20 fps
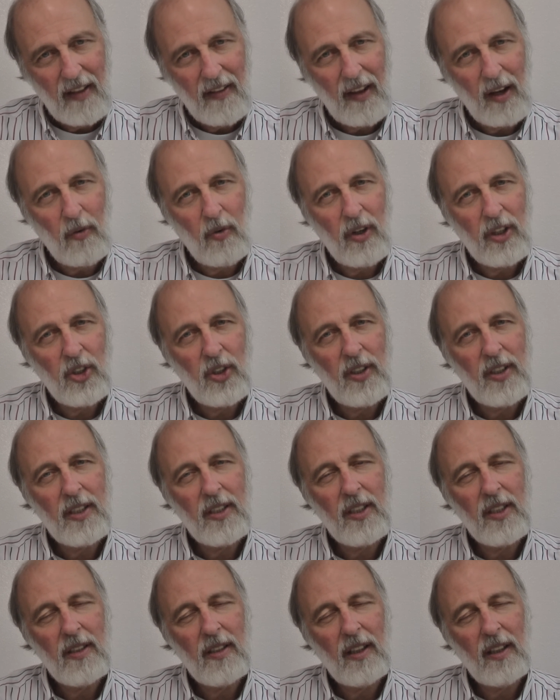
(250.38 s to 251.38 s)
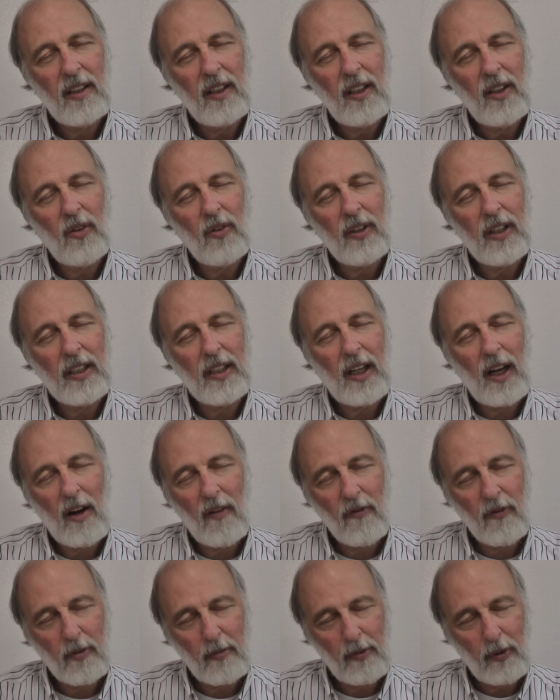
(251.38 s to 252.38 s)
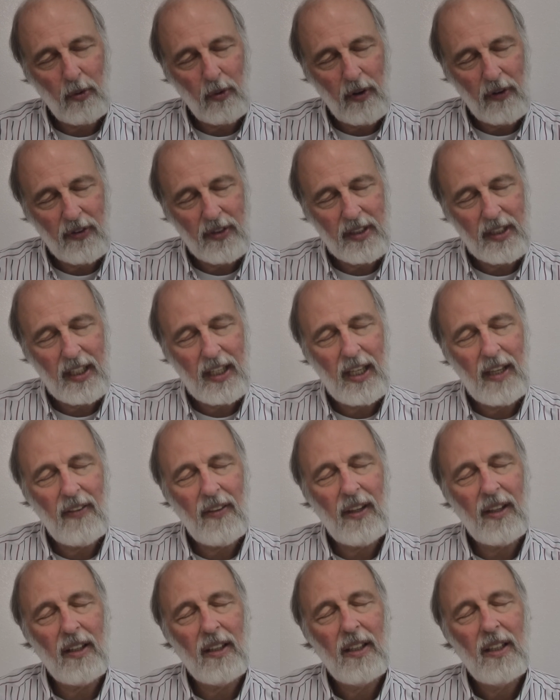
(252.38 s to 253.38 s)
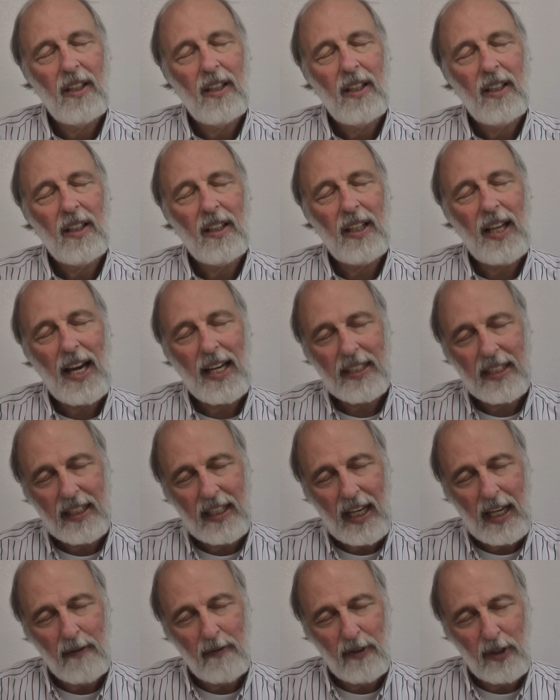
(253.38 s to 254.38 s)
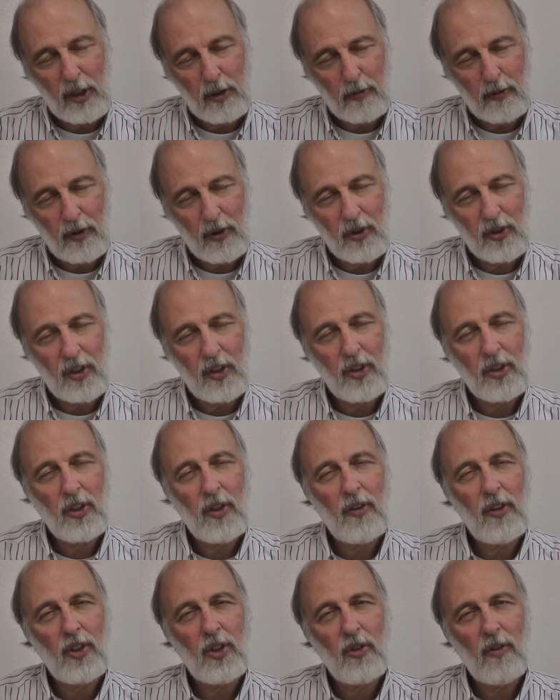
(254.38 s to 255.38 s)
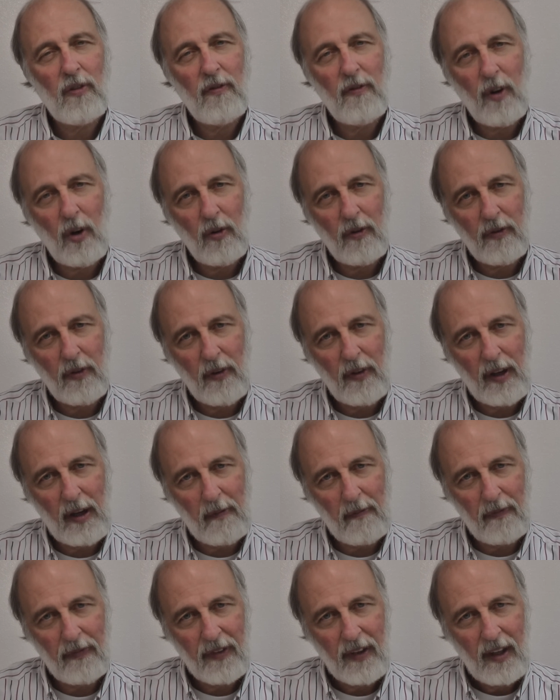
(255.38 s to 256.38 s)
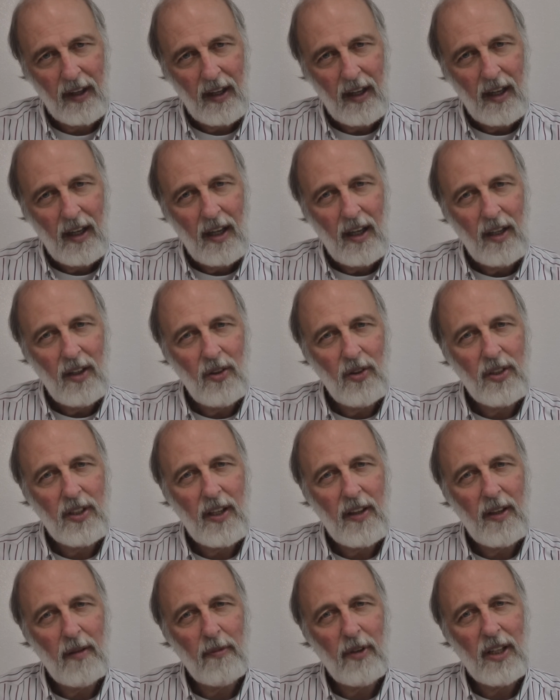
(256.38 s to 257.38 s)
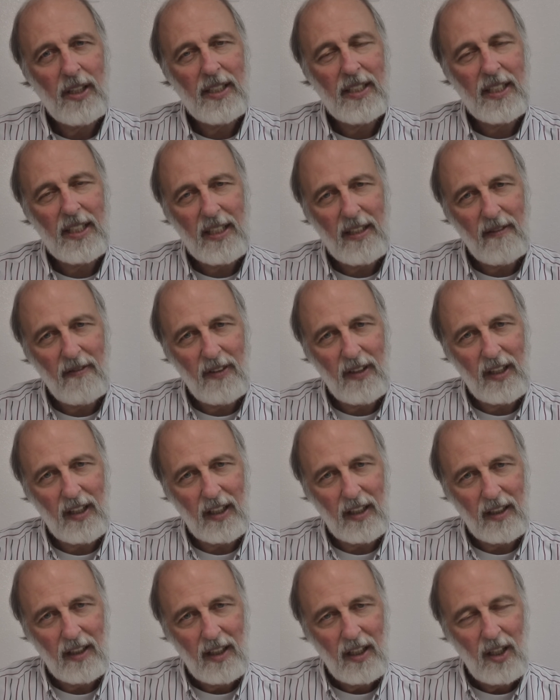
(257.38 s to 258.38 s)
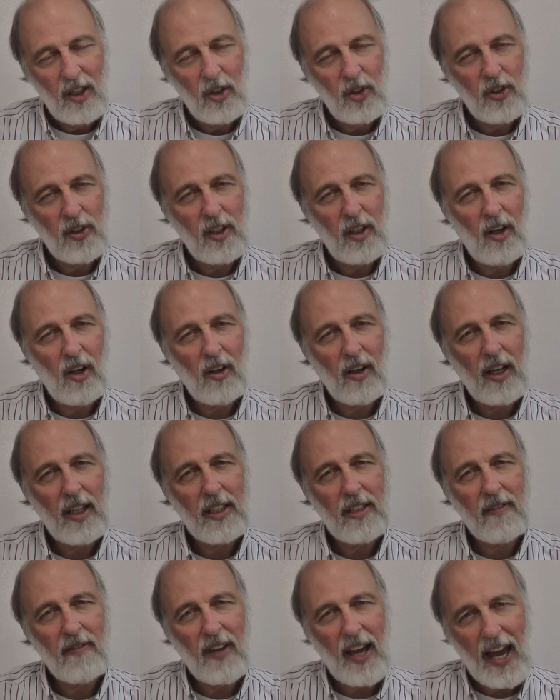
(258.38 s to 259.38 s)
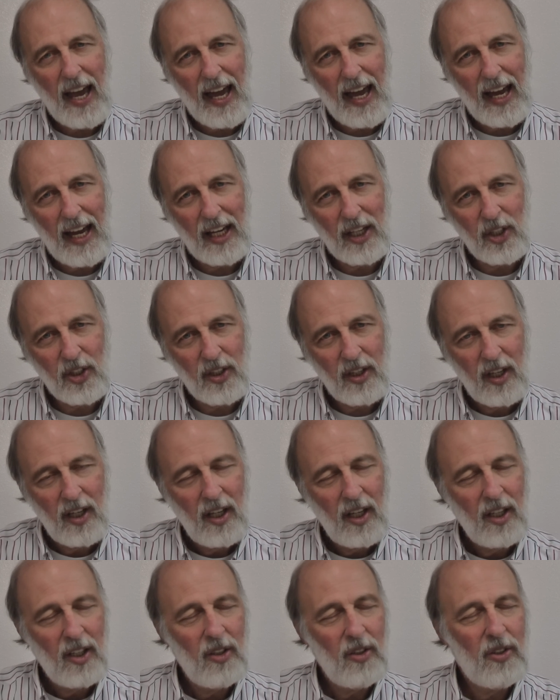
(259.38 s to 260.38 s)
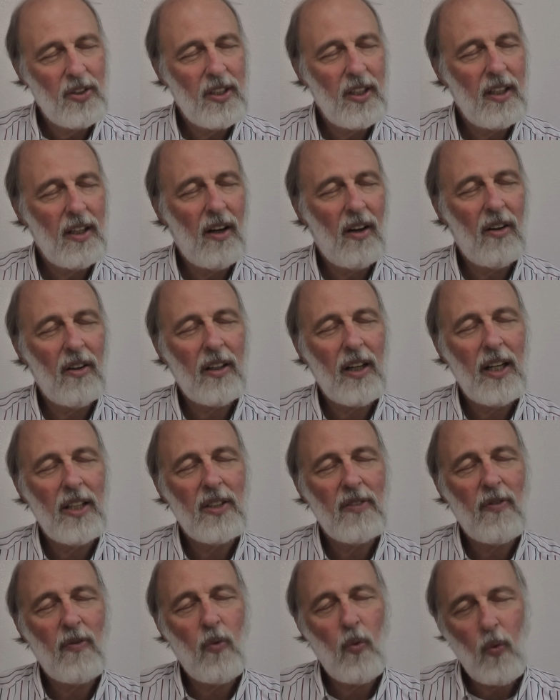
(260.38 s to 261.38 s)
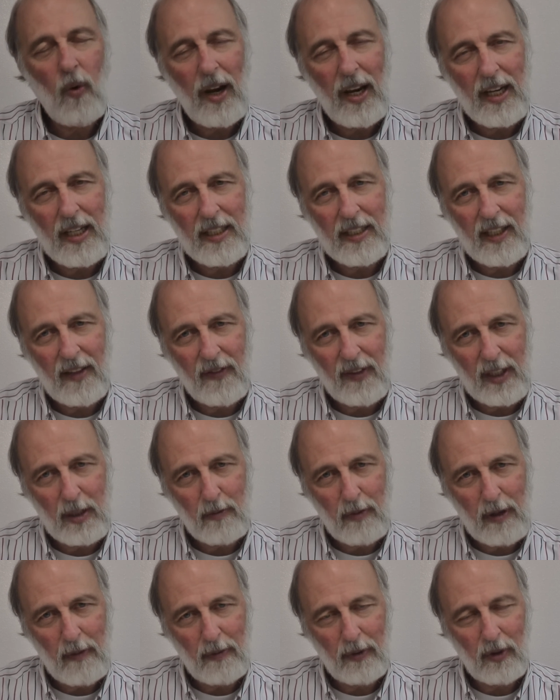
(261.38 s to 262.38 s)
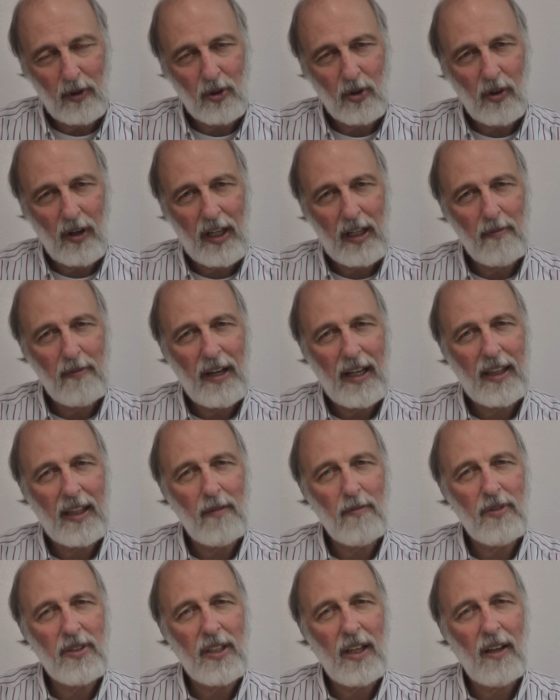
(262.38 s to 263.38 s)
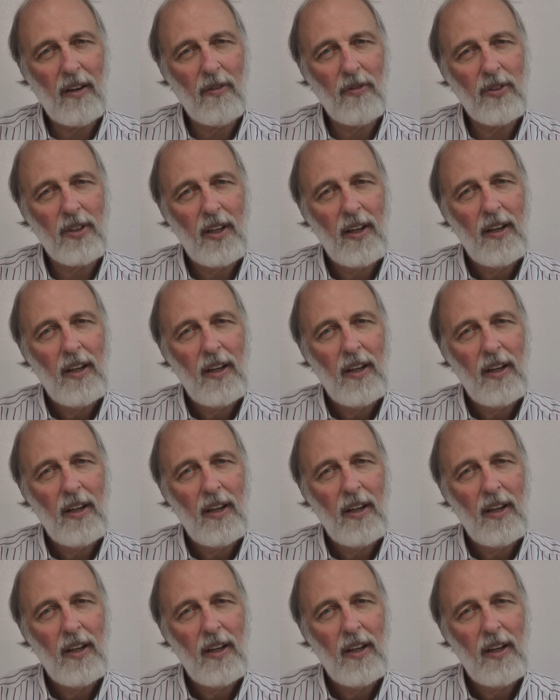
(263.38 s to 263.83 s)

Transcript: They want you to, get comfortable with seeing the last name of this person so that you'll vote for them. You see them on TV. You see all kinds of ads. You see all kinds of ways that these people are trying to make themselves,